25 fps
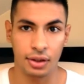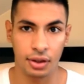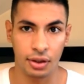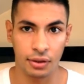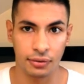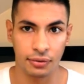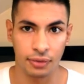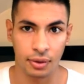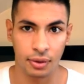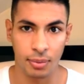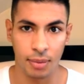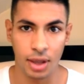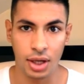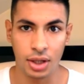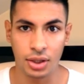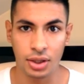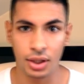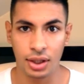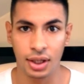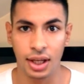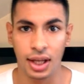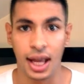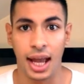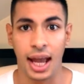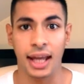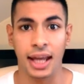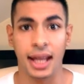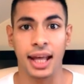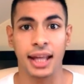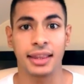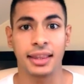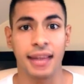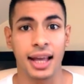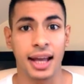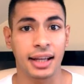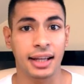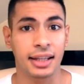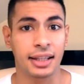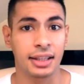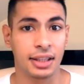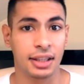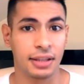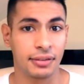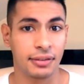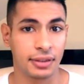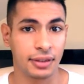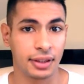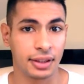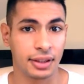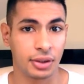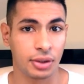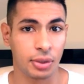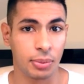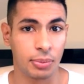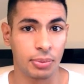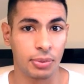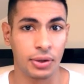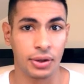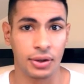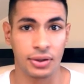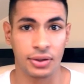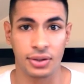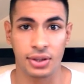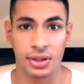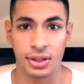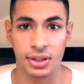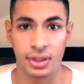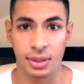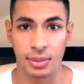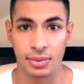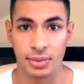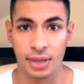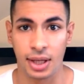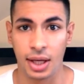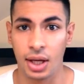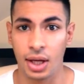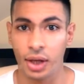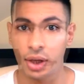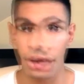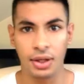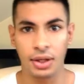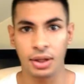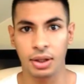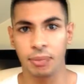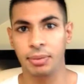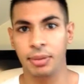the video, have a look at it. But yeah, like it was $185.